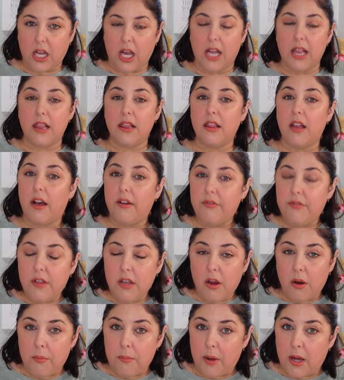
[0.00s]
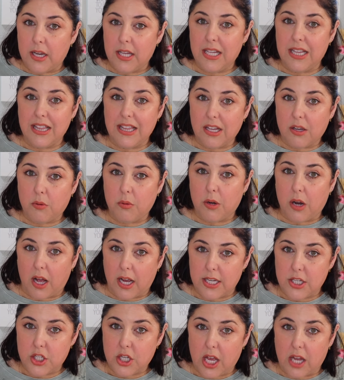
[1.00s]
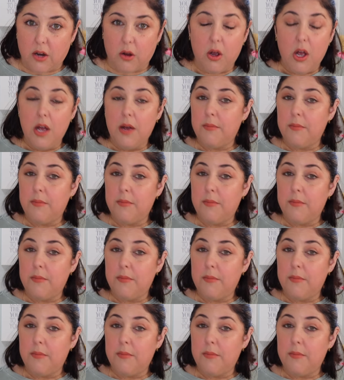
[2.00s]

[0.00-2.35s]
I love the Armani liquid eyeshadow